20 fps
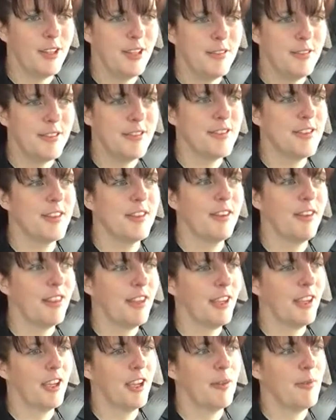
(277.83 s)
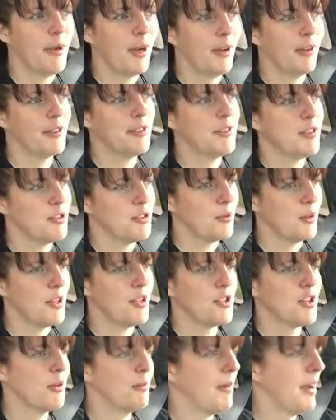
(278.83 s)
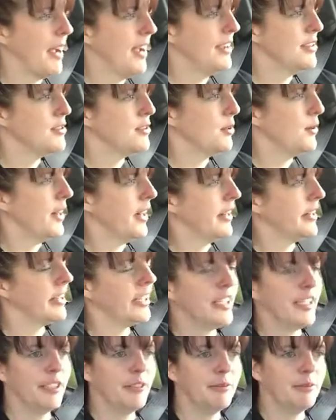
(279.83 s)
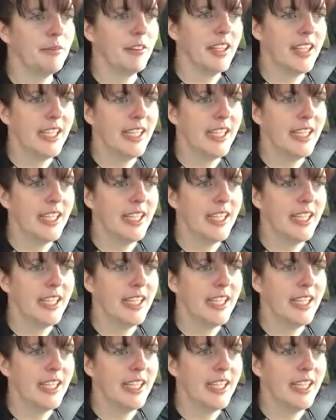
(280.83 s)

even still thinking about the situation, my eyes will water up.